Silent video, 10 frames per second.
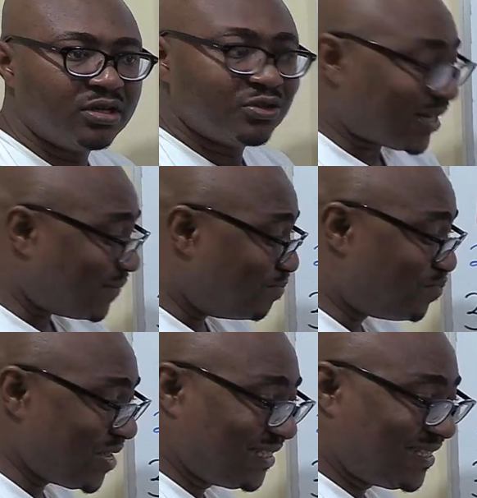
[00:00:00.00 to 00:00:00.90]
So at the
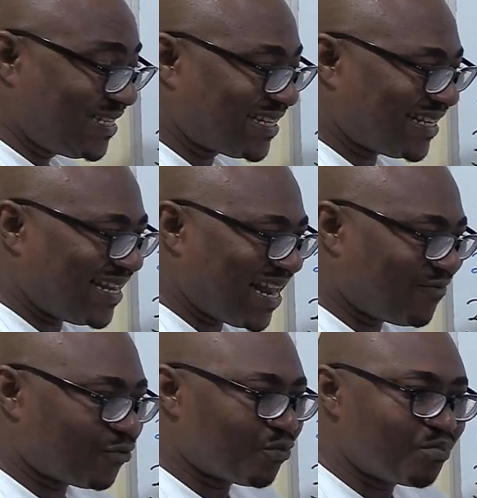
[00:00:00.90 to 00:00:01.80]
basic
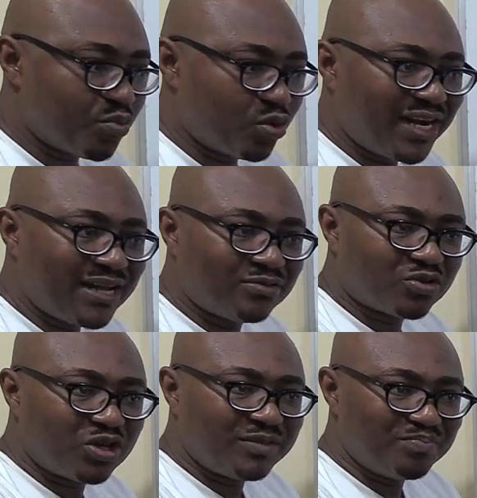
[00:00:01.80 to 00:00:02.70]
level,
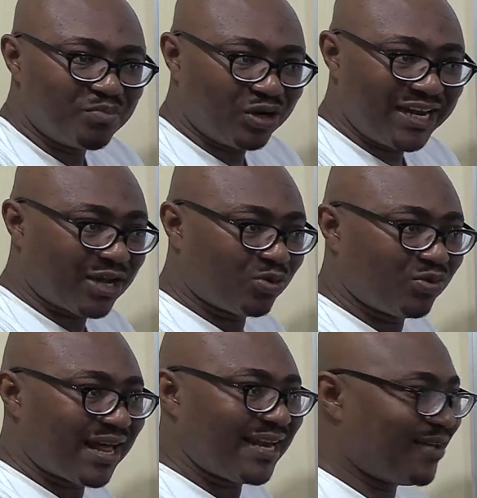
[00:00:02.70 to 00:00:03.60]
call it
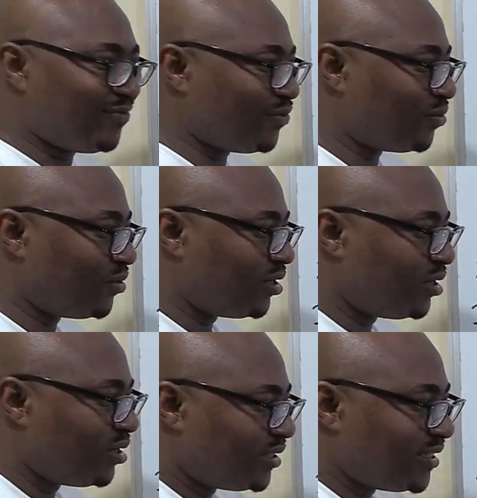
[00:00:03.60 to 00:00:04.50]
molecular level,
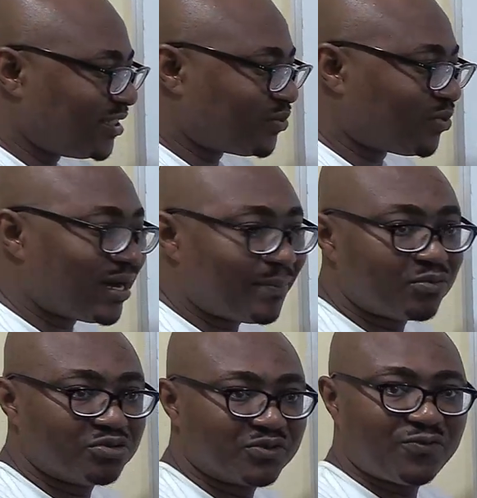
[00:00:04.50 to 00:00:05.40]
this is what
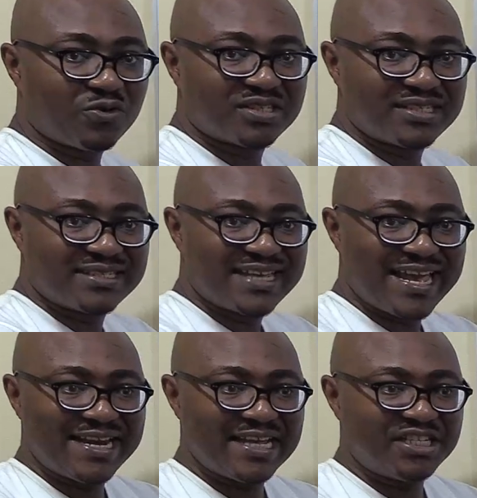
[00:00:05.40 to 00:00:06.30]
happens. Forces,
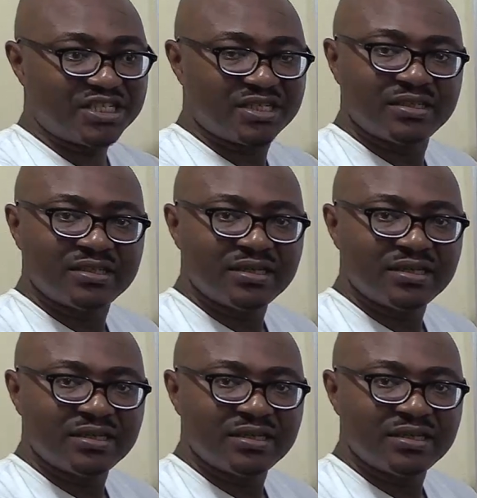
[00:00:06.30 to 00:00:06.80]
energy.